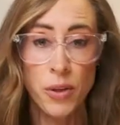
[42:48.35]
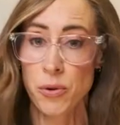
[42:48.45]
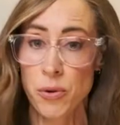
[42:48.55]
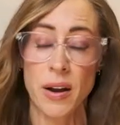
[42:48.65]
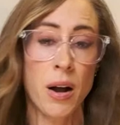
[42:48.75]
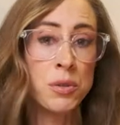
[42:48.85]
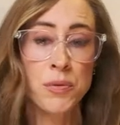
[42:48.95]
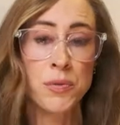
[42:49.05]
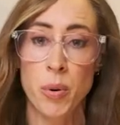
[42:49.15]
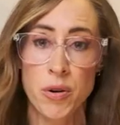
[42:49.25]
whether that
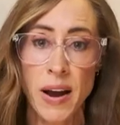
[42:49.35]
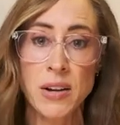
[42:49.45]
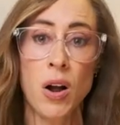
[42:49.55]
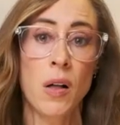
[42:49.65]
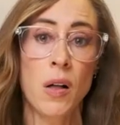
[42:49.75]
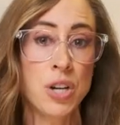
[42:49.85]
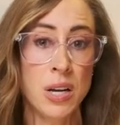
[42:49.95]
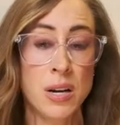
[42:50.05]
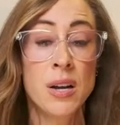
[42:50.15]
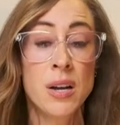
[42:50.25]
comes from bovine
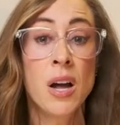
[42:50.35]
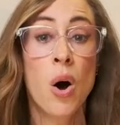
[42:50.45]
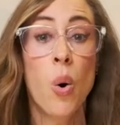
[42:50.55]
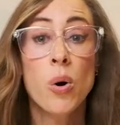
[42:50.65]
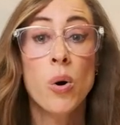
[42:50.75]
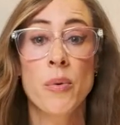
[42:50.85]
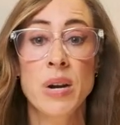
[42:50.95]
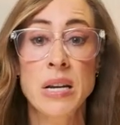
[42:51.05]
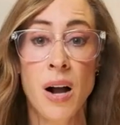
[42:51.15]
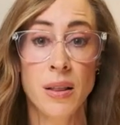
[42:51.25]
collagen or
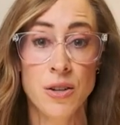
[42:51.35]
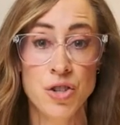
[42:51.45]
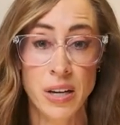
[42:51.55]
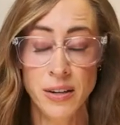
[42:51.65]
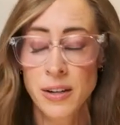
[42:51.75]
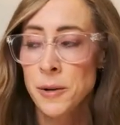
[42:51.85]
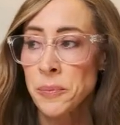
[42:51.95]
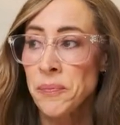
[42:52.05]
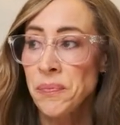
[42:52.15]
marine collagen.